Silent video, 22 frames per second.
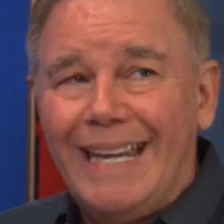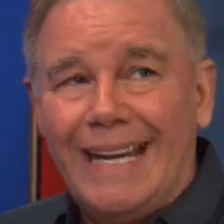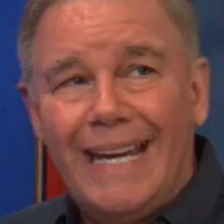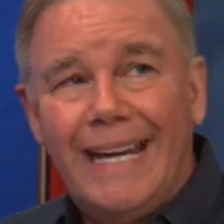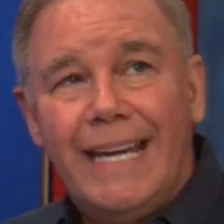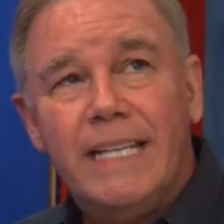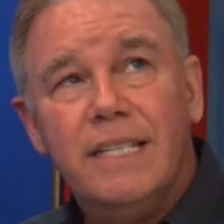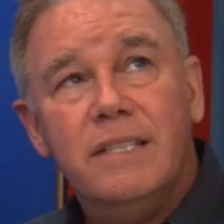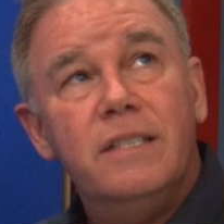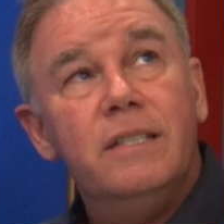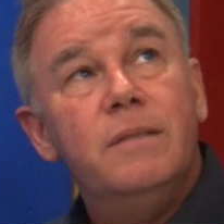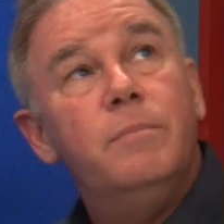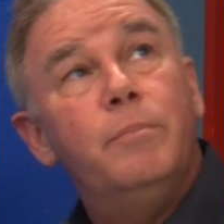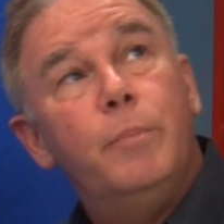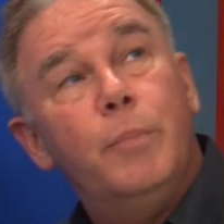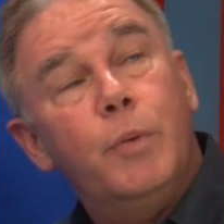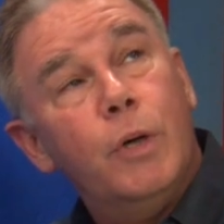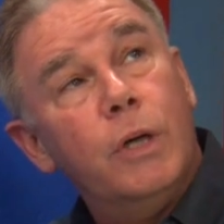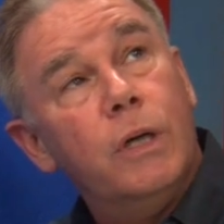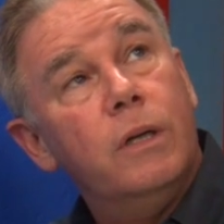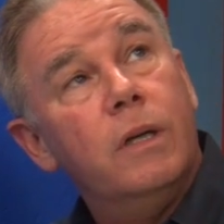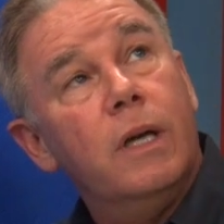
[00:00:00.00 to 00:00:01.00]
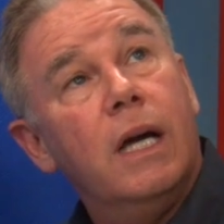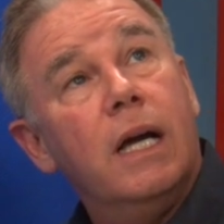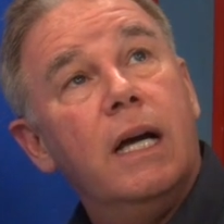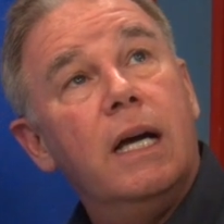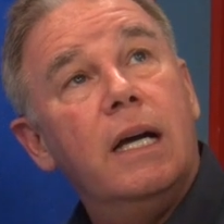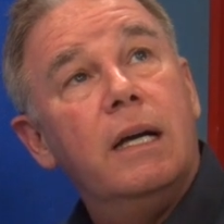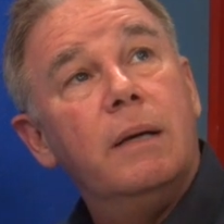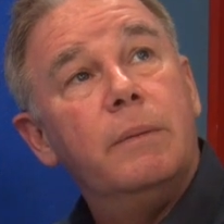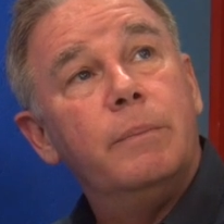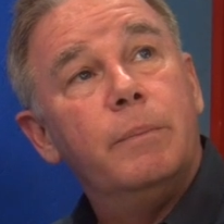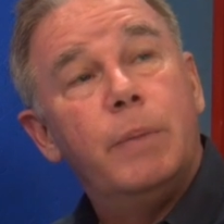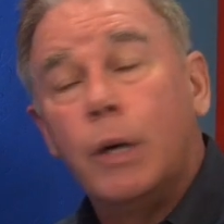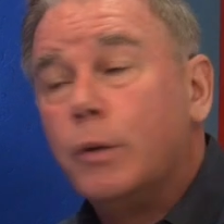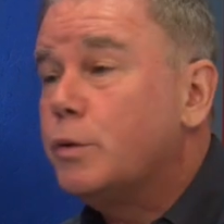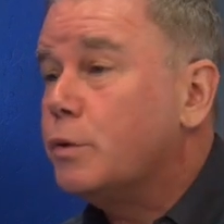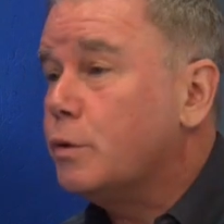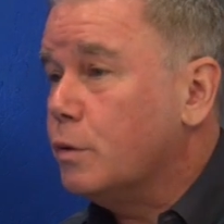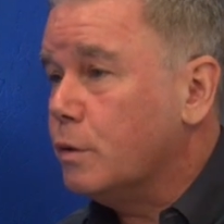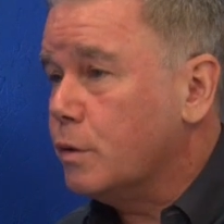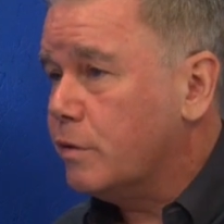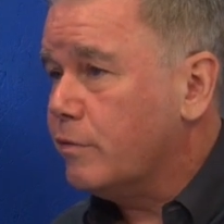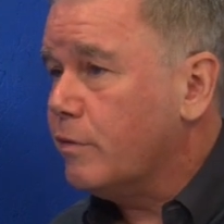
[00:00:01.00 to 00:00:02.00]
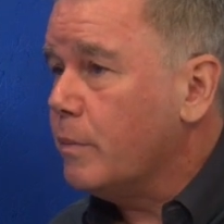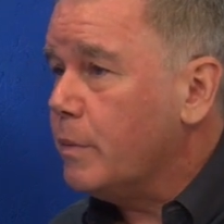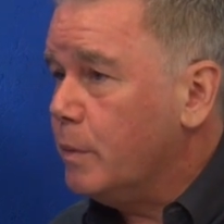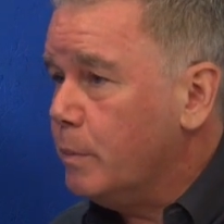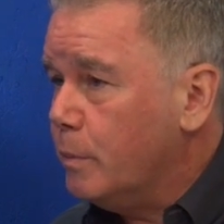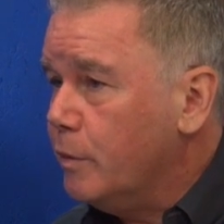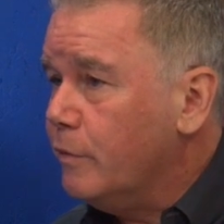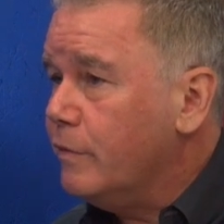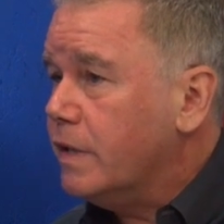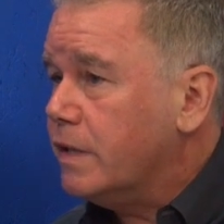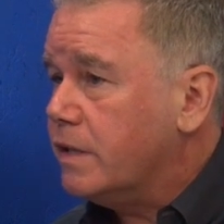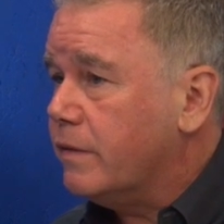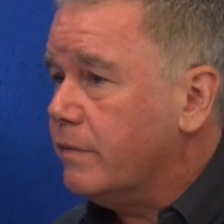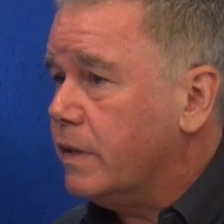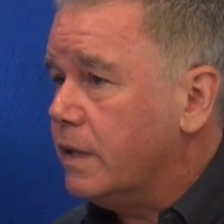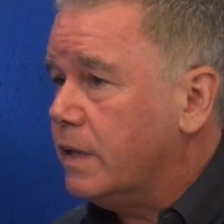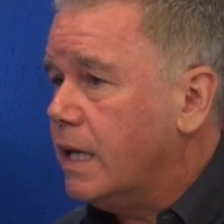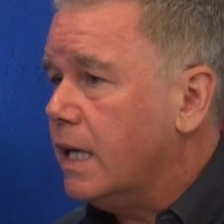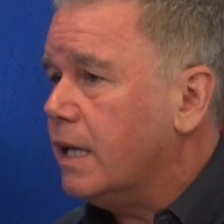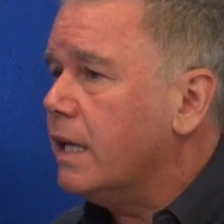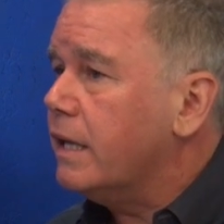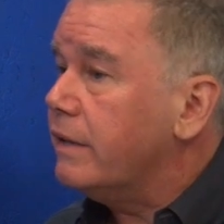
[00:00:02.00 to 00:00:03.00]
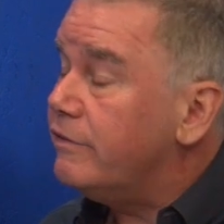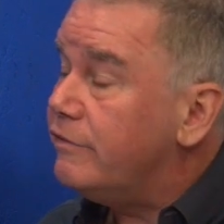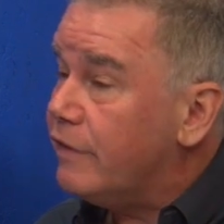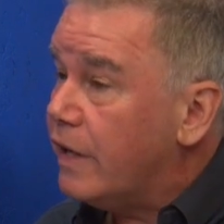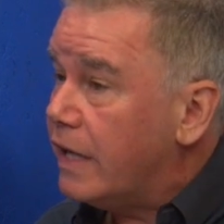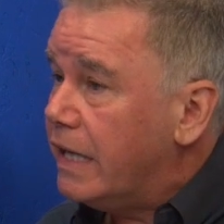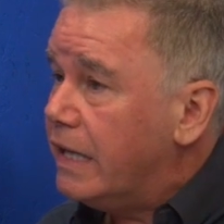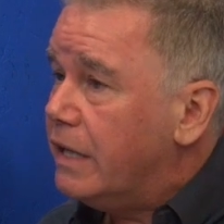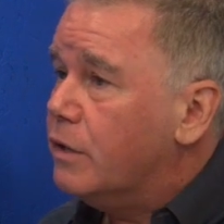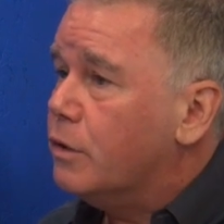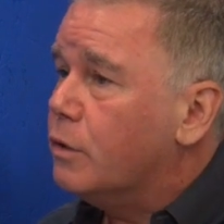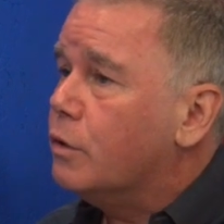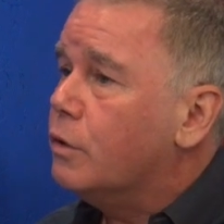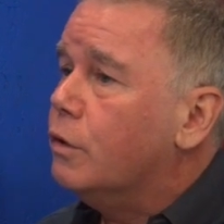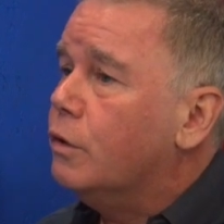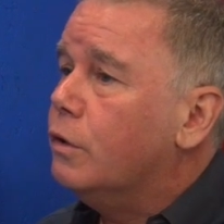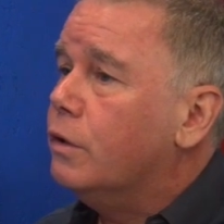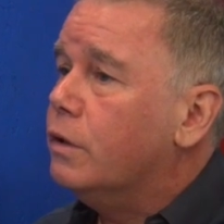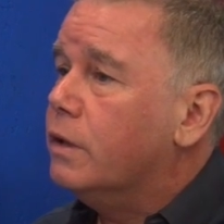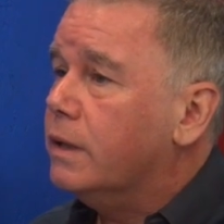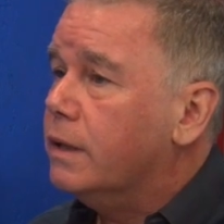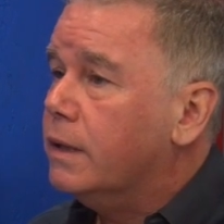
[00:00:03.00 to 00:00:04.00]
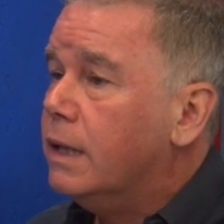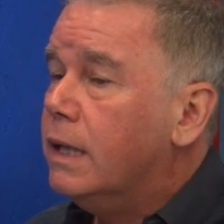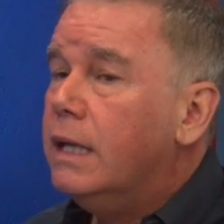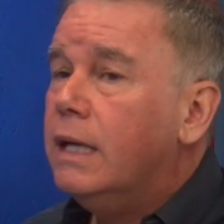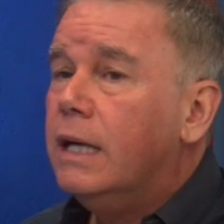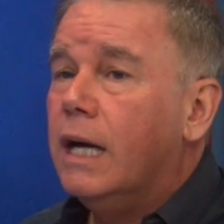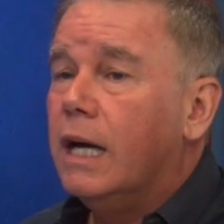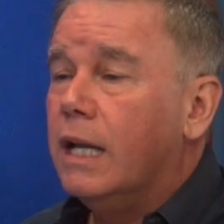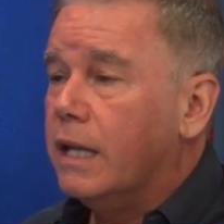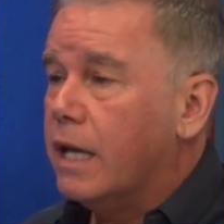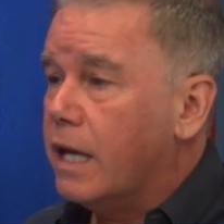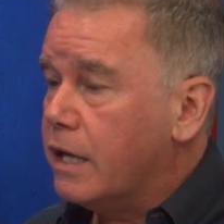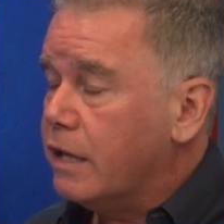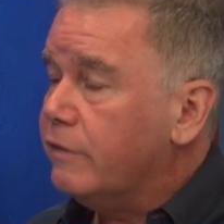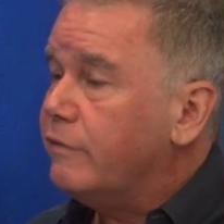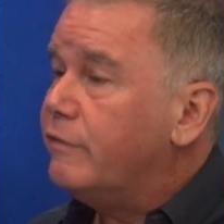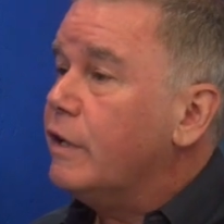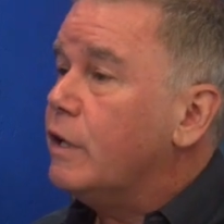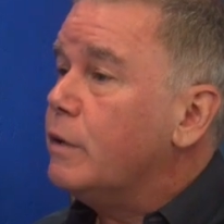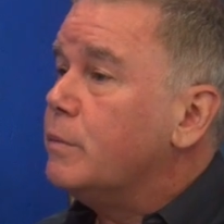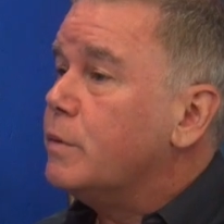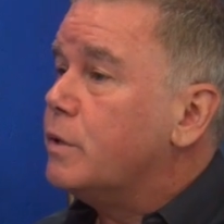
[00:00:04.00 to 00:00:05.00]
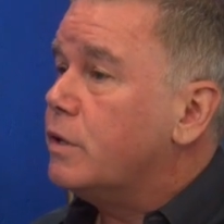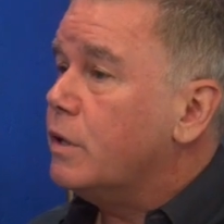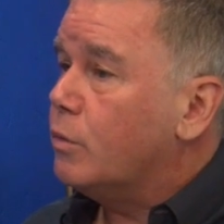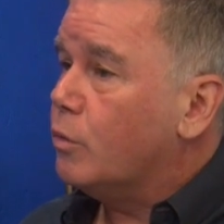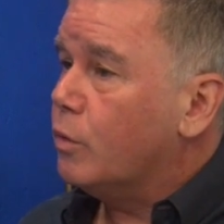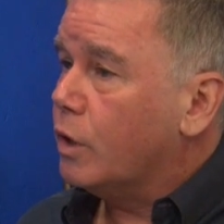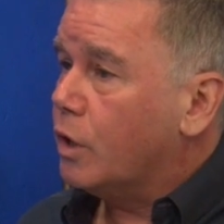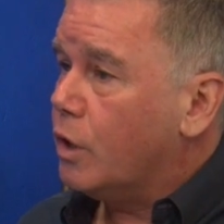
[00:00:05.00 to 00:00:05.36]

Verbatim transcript: they had put uh, posters from the movies of the day, like Funny Girl and oh, a lot of the yeah. films that were